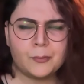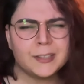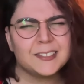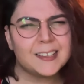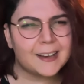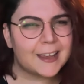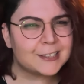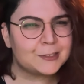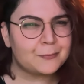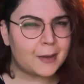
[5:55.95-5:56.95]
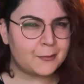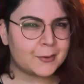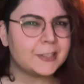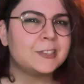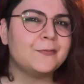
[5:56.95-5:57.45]
what's the next
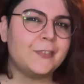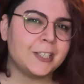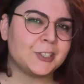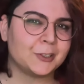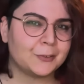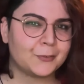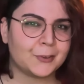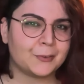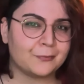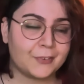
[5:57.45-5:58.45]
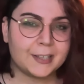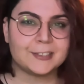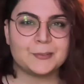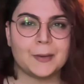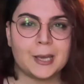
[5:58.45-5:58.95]
favorite feature for
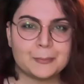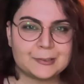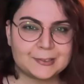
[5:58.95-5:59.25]
fantasy maps?